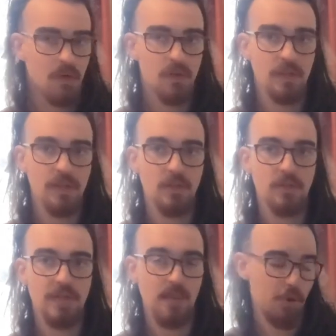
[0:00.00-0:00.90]
Do that little
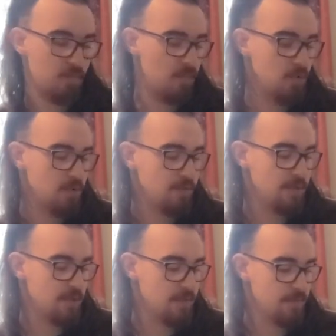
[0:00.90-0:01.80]
tap on pull off
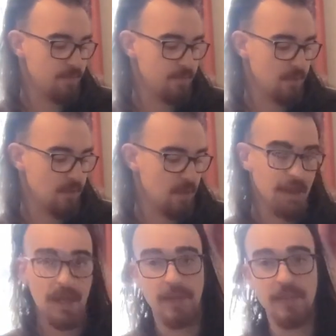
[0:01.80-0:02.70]
thing
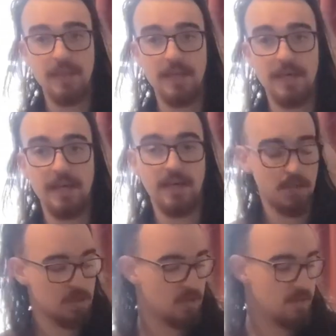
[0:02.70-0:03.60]
at the
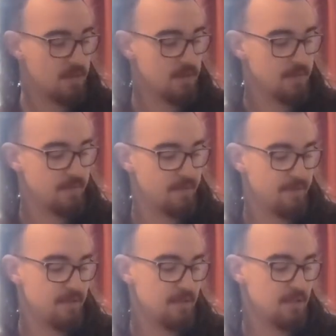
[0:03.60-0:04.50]
5th
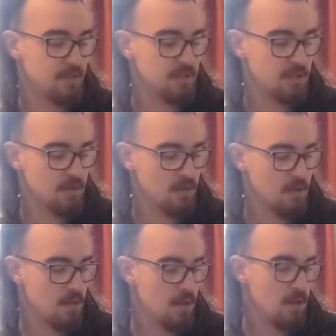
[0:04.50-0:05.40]
to the
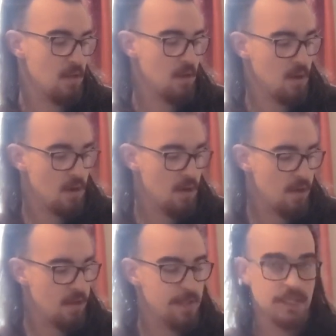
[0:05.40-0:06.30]

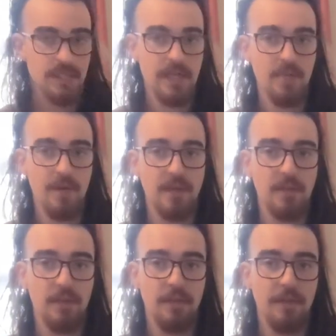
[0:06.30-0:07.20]
6th. Slide it back
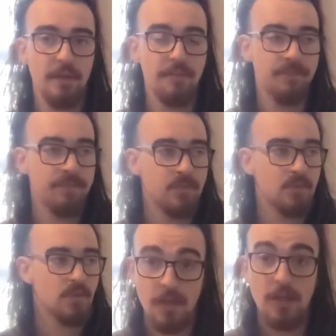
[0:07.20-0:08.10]
to the 3rd.
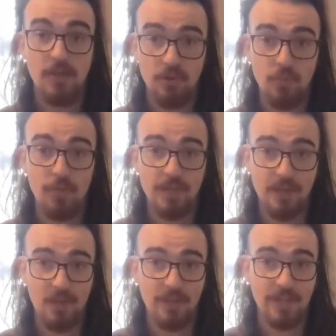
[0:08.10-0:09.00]
So you put that
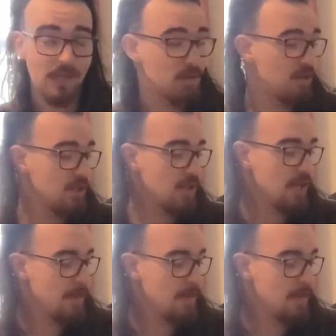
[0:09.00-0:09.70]
all together and you